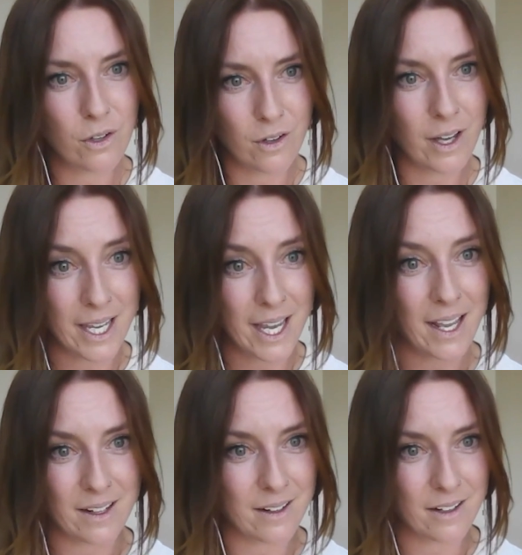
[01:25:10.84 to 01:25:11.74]

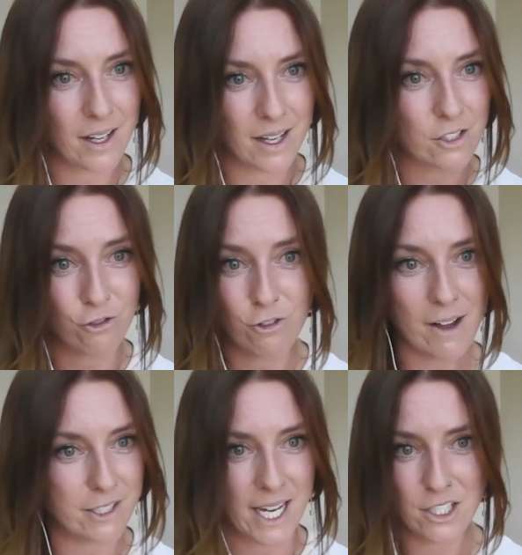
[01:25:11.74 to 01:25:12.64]
again, it's
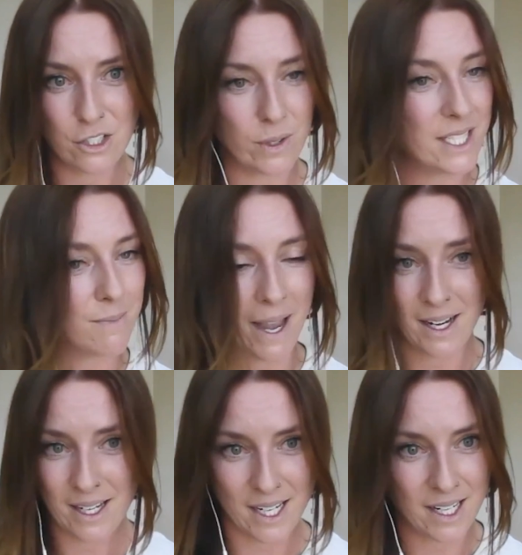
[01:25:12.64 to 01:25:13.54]
gravitational, it's
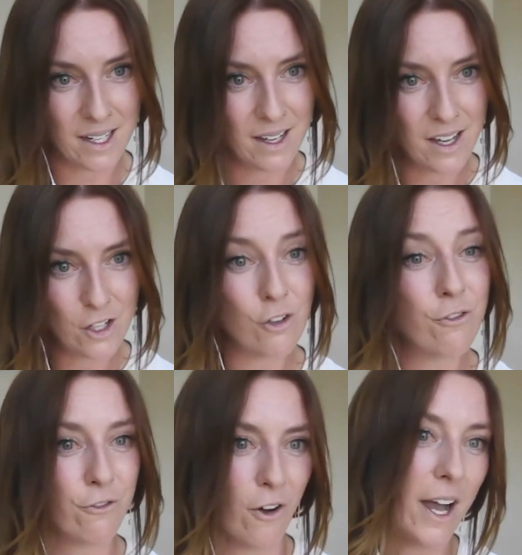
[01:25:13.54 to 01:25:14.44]
magnetic. You
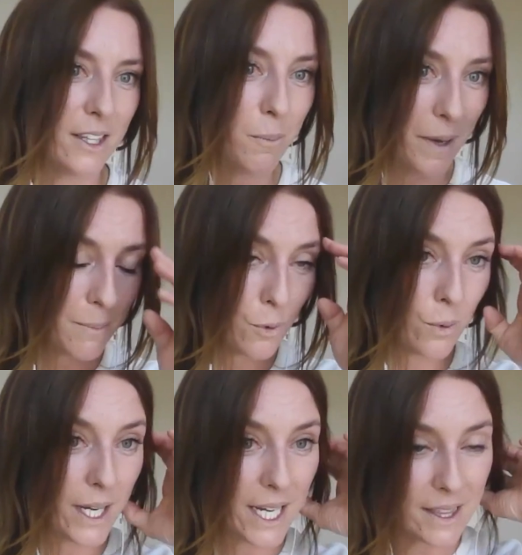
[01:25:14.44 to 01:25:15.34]
find your
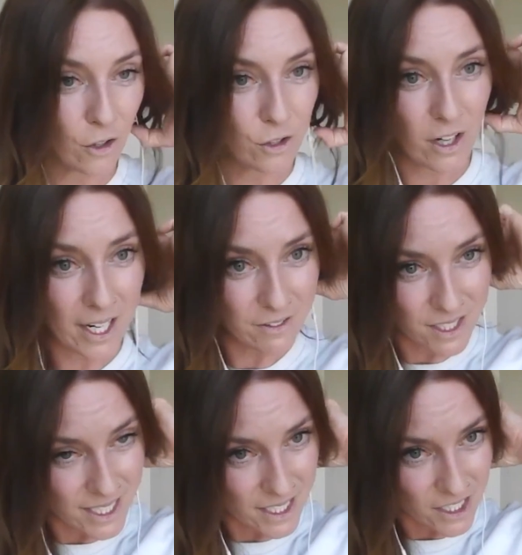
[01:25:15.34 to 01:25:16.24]
people in those kind of
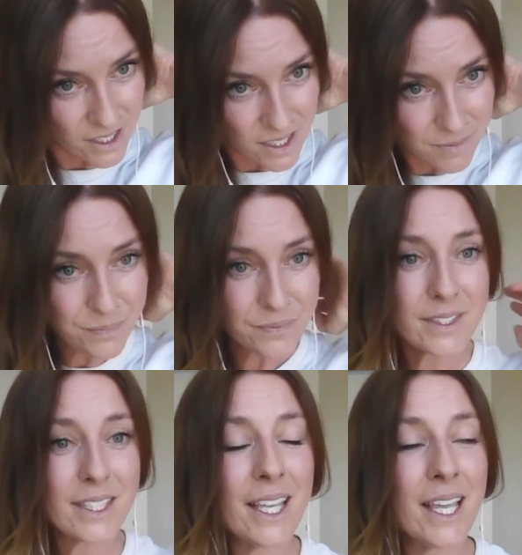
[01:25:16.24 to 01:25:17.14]
decisions.
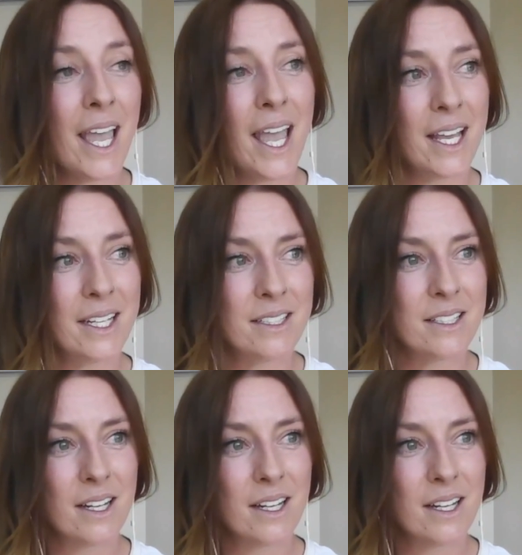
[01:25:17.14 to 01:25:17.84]
And